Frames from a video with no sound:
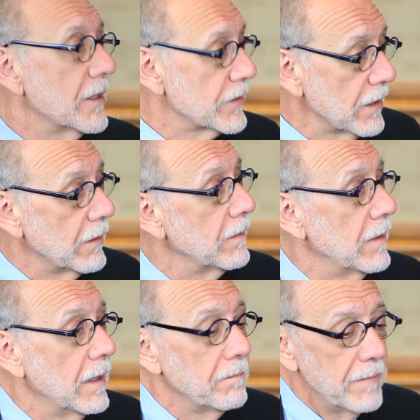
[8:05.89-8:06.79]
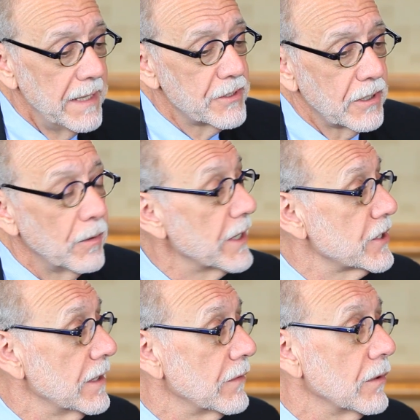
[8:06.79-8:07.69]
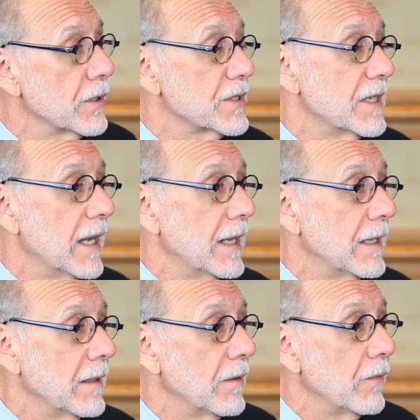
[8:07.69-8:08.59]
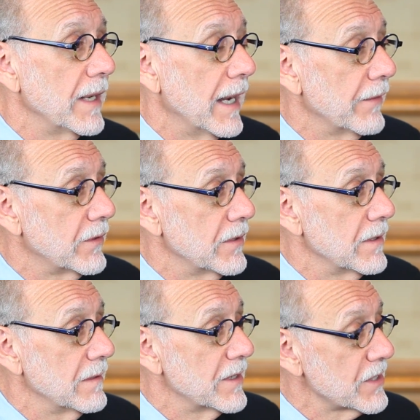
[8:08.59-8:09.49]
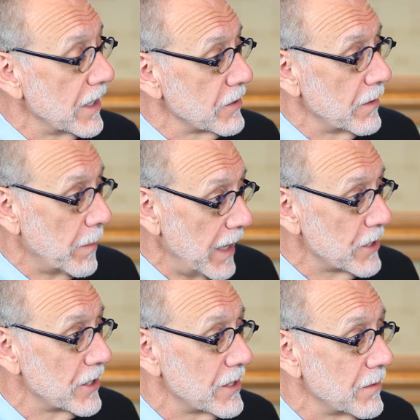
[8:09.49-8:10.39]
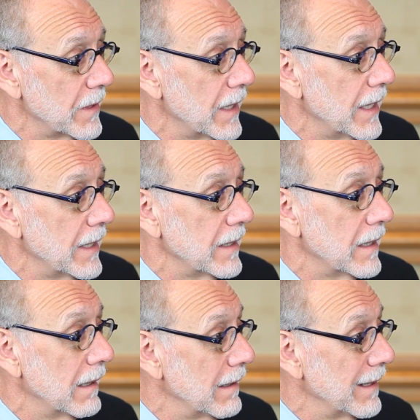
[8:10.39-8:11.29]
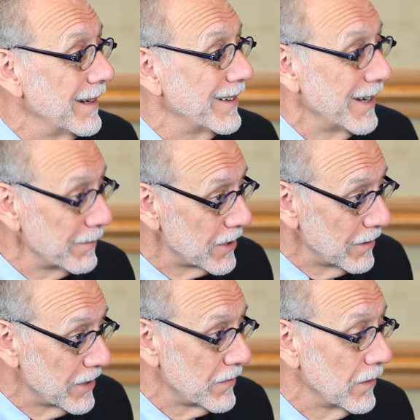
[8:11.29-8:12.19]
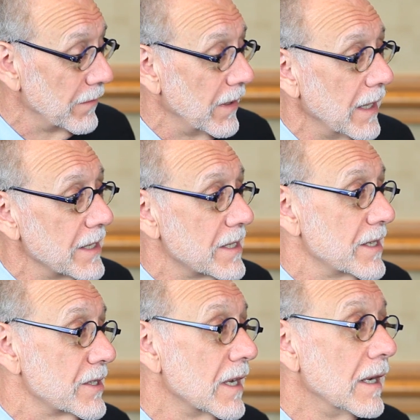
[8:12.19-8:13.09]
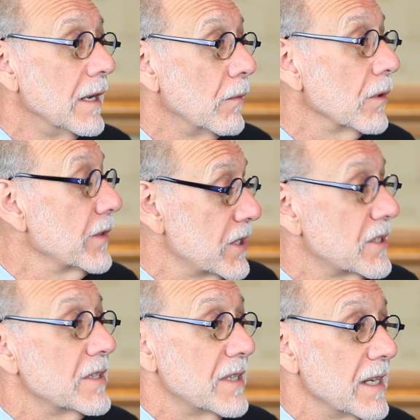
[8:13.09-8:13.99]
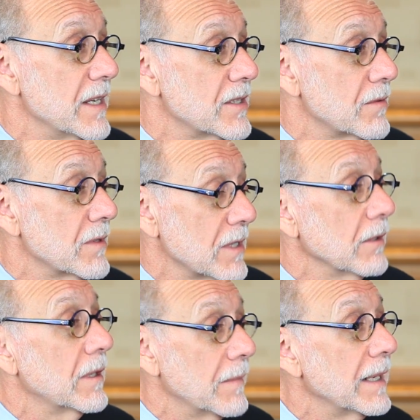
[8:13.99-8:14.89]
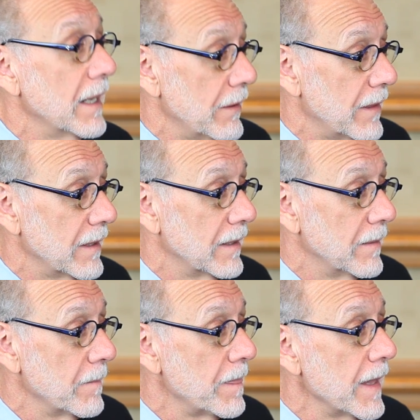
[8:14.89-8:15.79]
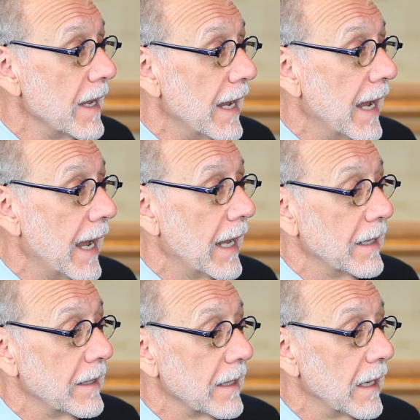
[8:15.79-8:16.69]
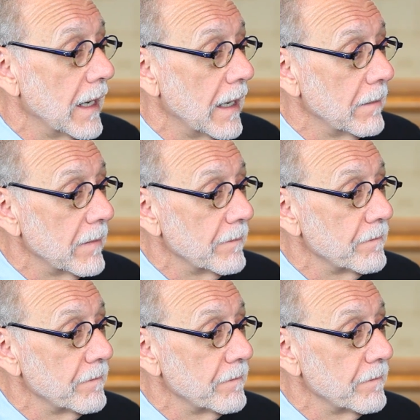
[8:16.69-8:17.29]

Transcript: So a, a, major question, of course, that we have to discuss with patients when they come to us for advice is, will this disease result in my death? And um,